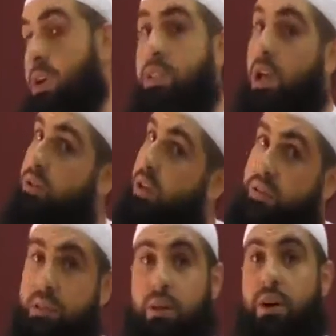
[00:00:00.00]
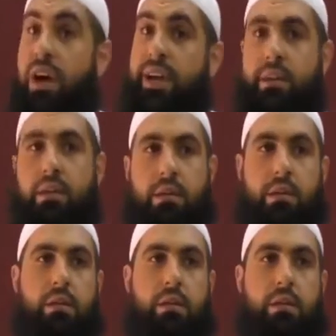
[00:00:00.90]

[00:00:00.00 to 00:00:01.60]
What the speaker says: I told you I was in the right.